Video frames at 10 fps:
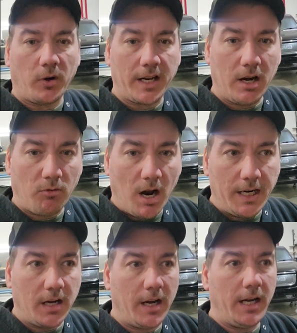when I get
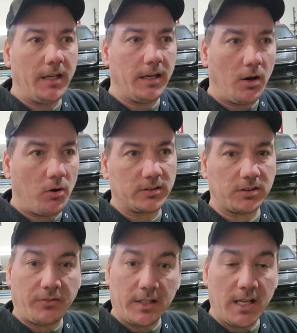ride height and then all the
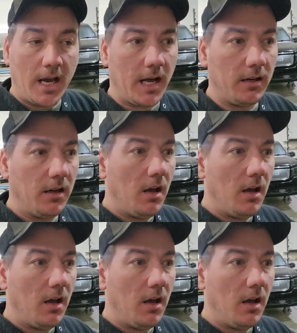stuff like that,